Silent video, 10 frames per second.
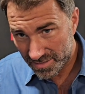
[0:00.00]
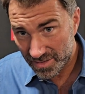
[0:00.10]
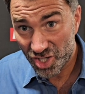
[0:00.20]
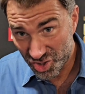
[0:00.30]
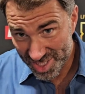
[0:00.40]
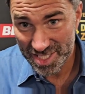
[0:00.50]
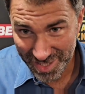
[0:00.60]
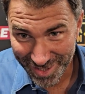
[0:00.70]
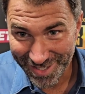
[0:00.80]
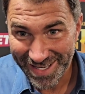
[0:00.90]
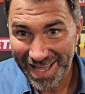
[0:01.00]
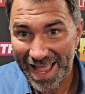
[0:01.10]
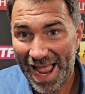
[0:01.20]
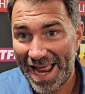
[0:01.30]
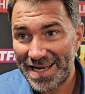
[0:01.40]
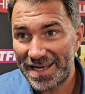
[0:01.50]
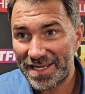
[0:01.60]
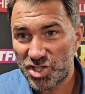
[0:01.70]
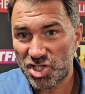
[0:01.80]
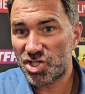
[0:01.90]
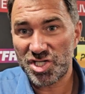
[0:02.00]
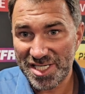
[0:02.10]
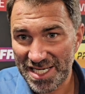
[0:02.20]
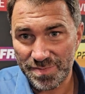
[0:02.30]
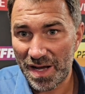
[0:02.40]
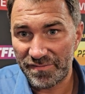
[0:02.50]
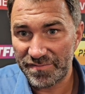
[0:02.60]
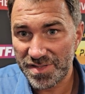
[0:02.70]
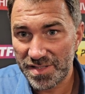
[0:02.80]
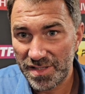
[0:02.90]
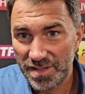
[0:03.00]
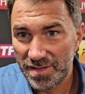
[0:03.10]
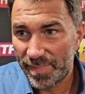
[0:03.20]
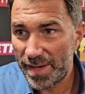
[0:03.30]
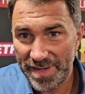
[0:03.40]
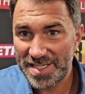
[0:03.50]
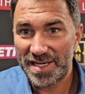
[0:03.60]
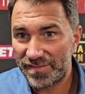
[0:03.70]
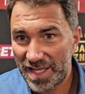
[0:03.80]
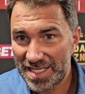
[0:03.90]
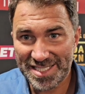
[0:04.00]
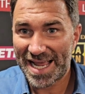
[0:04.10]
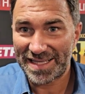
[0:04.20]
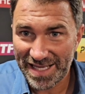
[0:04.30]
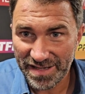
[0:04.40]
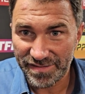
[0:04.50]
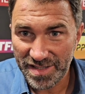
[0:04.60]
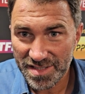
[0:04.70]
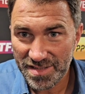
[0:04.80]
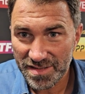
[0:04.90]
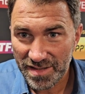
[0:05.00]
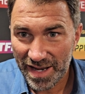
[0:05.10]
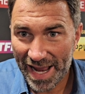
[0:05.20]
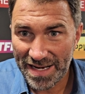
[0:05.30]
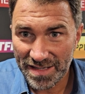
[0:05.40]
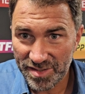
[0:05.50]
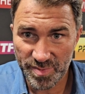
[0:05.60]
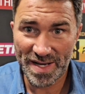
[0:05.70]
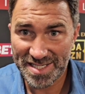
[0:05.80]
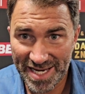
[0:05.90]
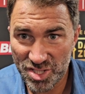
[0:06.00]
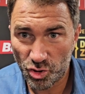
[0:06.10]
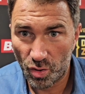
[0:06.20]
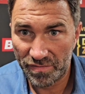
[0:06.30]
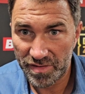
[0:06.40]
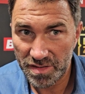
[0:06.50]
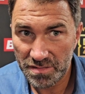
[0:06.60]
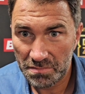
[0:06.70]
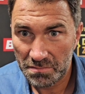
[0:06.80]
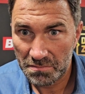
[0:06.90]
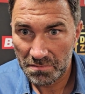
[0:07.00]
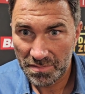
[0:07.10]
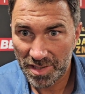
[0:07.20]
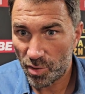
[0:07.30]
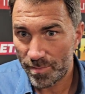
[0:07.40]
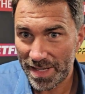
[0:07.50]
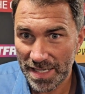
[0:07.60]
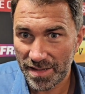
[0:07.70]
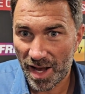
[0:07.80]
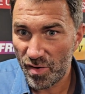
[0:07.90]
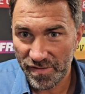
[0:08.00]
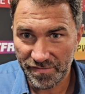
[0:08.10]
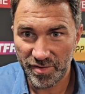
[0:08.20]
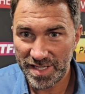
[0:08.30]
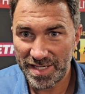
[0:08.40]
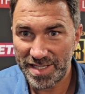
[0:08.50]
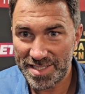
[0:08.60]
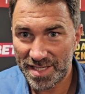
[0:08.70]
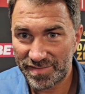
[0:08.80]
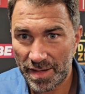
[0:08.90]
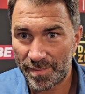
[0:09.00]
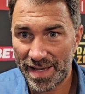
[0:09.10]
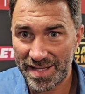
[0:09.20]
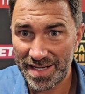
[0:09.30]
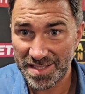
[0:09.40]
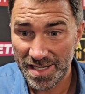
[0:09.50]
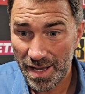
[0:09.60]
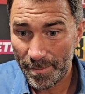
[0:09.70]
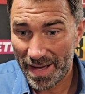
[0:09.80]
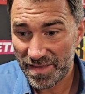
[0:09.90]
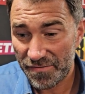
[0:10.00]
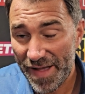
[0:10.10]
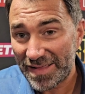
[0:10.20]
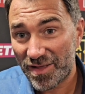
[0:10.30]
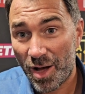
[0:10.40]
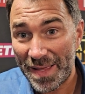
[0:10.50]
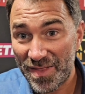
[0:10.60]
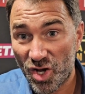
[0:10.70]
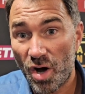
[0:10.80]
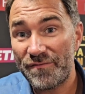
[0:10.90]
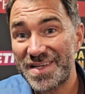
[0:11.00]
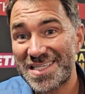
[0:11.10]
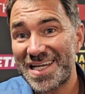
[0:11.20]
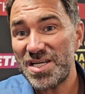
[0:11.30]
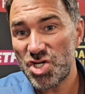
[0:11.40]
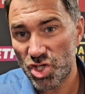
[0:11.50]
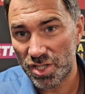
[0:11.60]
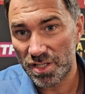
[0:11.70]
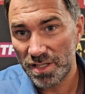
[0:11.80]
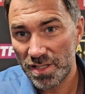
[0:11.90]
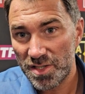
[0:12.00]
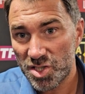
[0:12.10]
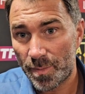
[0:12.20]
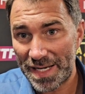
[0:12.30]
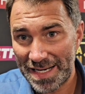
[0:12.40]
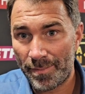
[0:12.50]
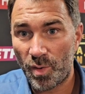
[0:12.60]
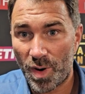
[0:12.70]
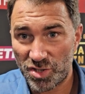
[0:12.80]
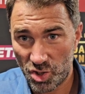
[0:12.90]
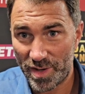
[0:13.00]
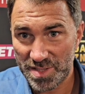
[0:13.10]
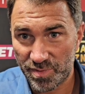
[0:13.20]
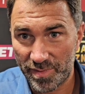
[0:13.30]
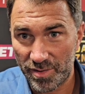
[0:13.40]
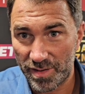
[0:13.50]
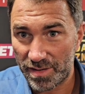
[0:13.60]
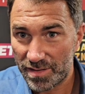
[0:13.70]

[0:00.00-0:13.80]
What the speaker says: consistently. And just because 6 months PBC have done Tank Davis and Spence against Crawford, don't mean that over 3 years they've done better than us. But the fact that I'm in the conversation to be #1 US promoter